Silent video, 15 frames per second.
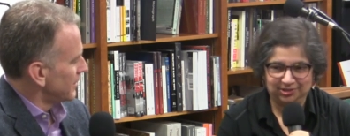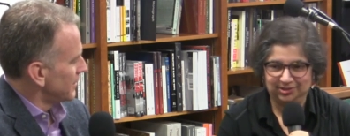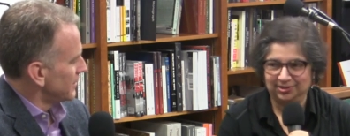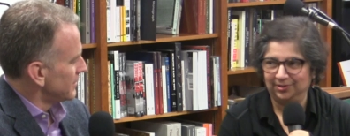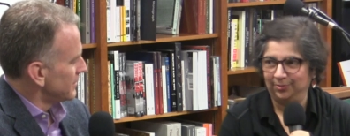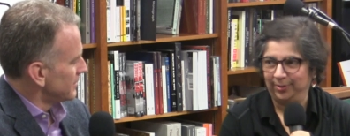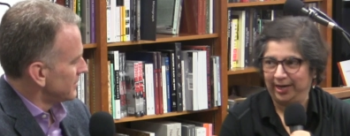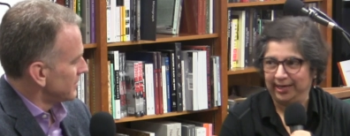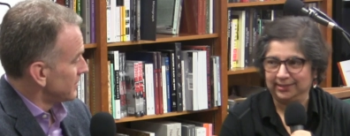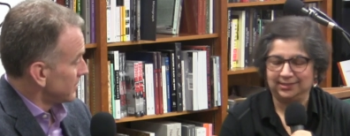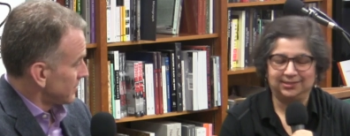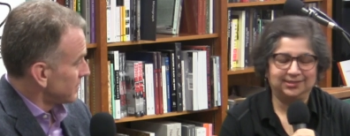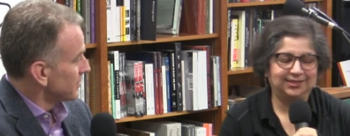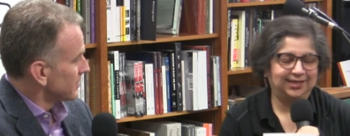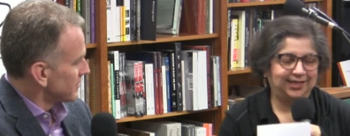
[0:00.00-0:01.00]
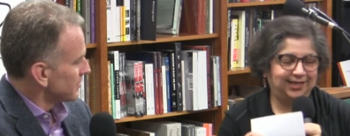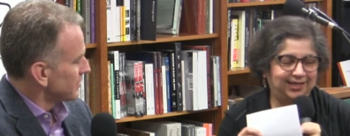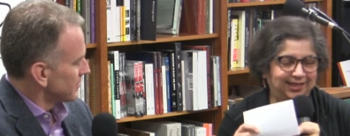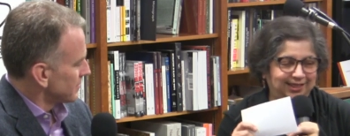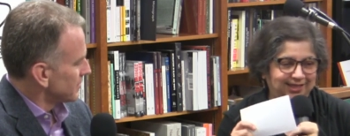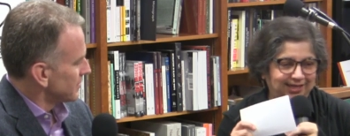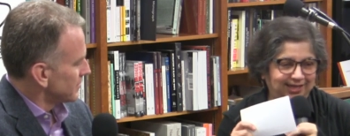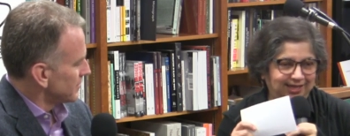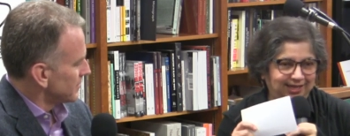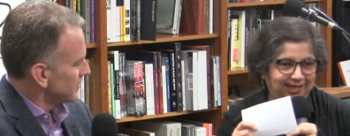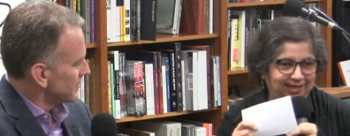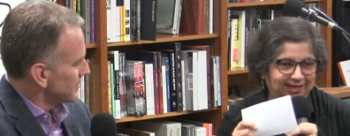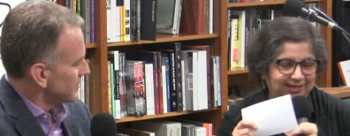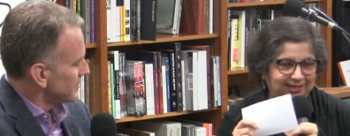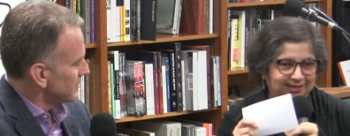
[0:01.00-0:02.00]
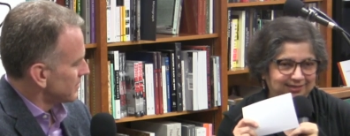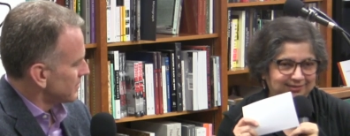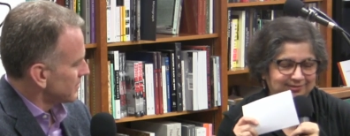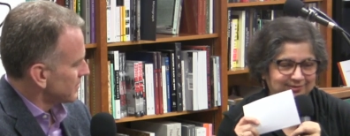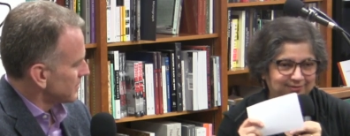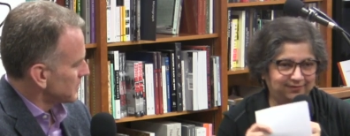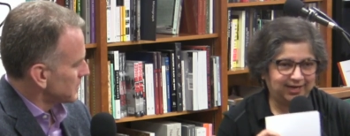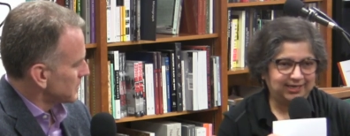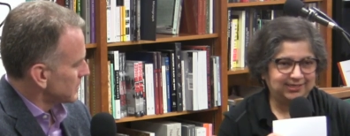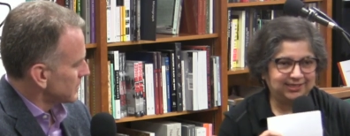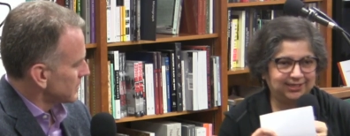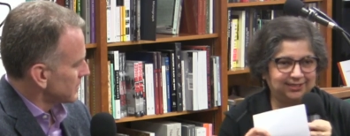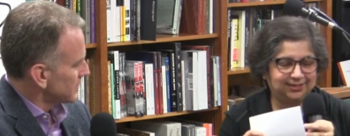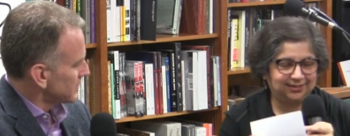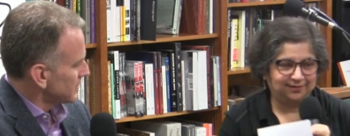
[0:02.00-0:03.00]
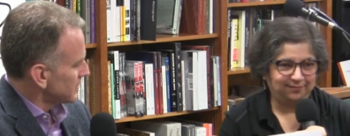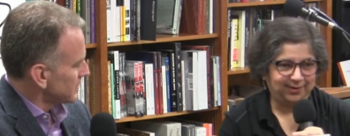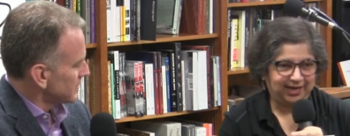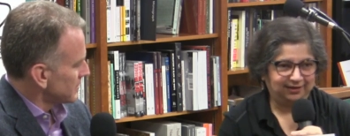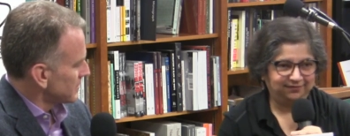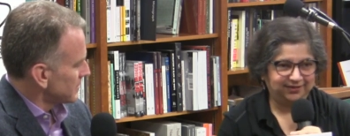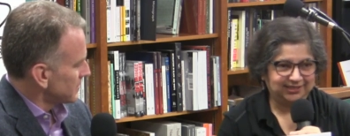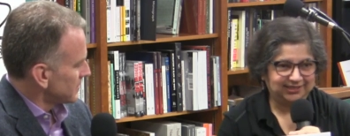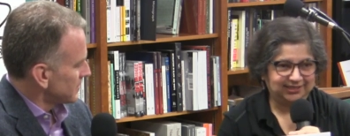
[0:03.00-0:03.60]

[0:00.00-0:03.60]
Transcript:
Speaker 1: to the West, the sort of idea of manifest